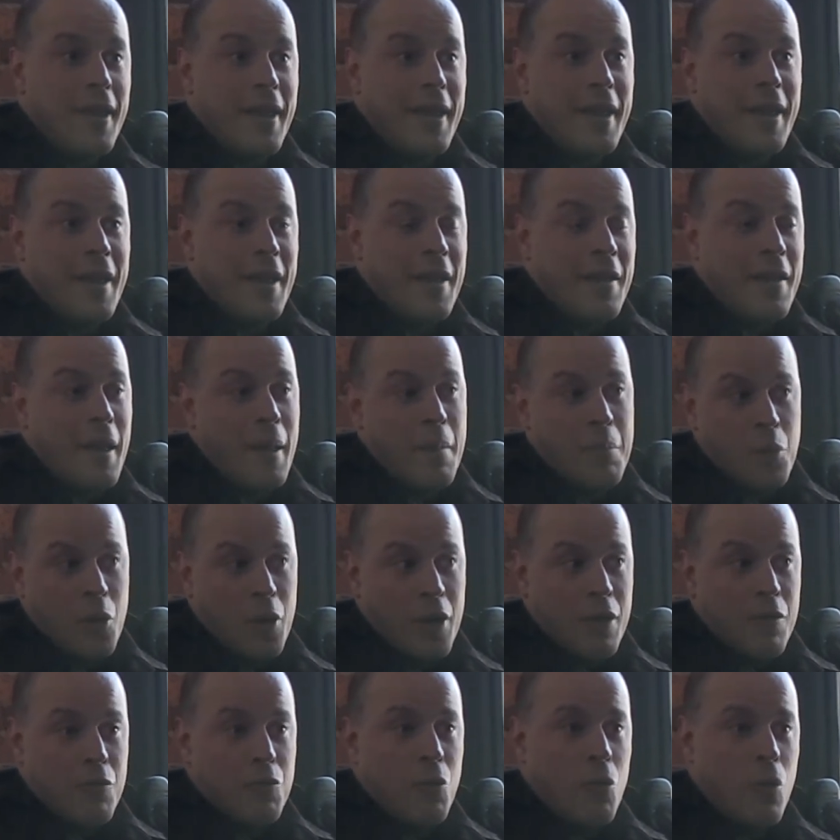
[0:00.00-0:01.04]
And I
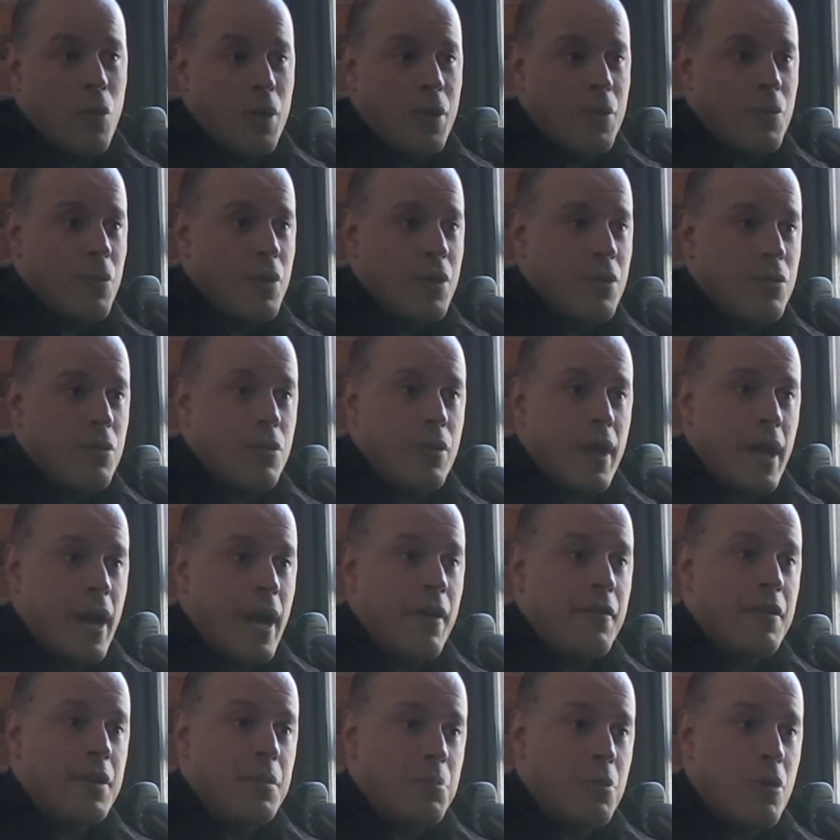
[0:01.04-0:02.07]
put in for it, went through the
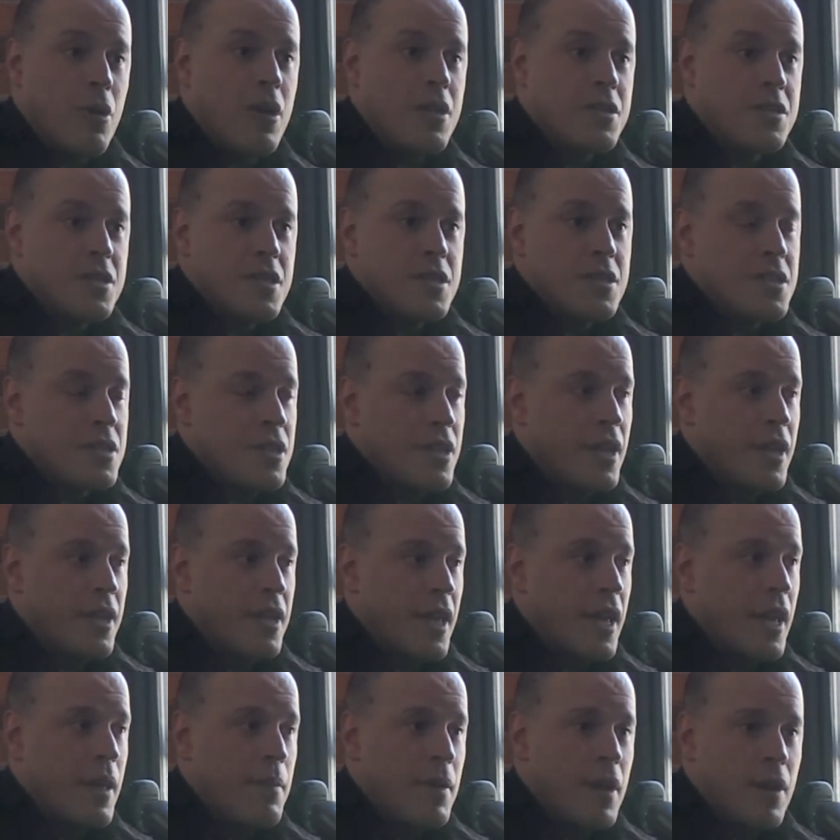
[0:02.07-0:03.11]
hiring process, and I
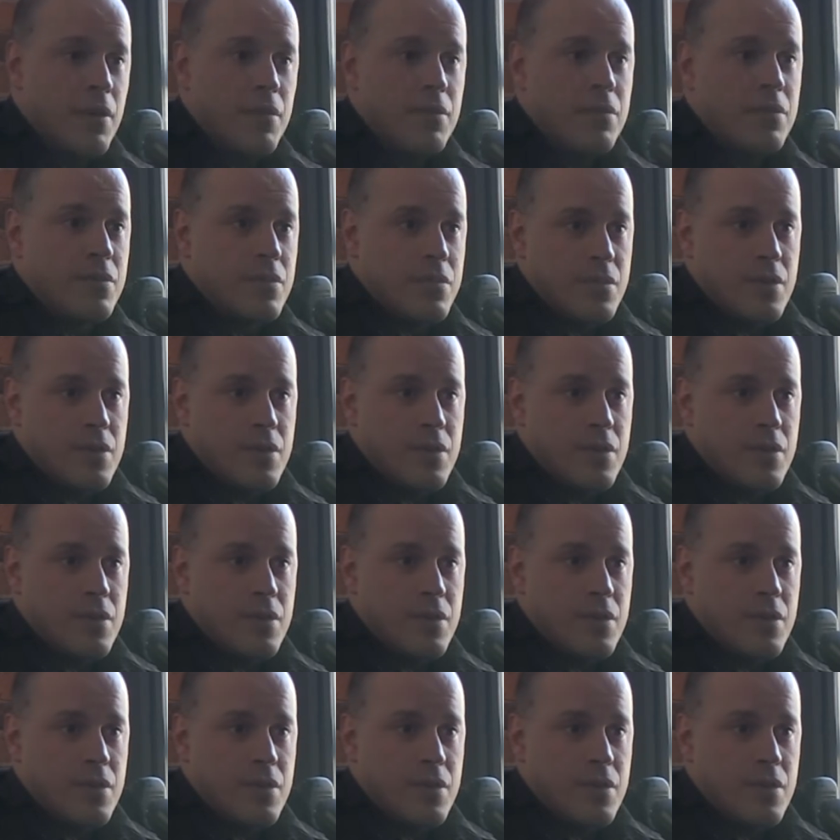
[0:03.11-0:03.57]
came out